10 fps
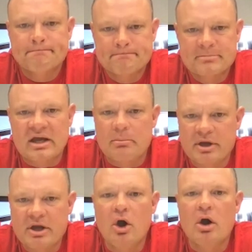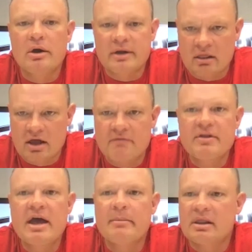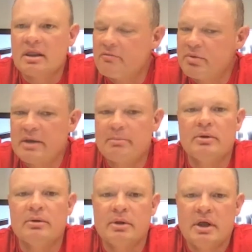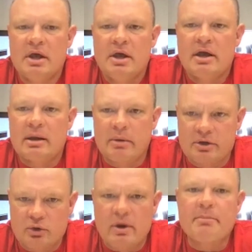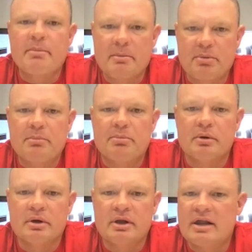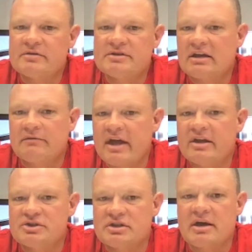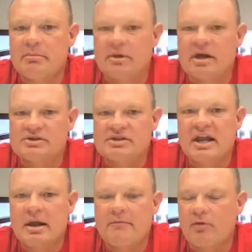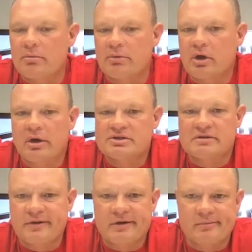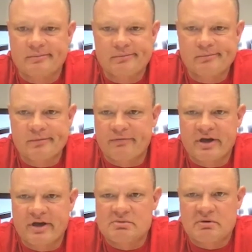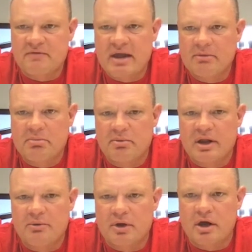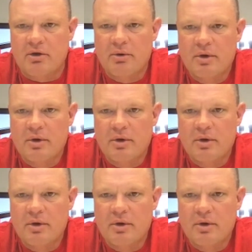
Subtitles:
I got a big heart, and I love them, and I love people, and I want to do right by people, and I never take advantage of them, but I'll stand up for them regardless if they're my friends, my family, people I don't know.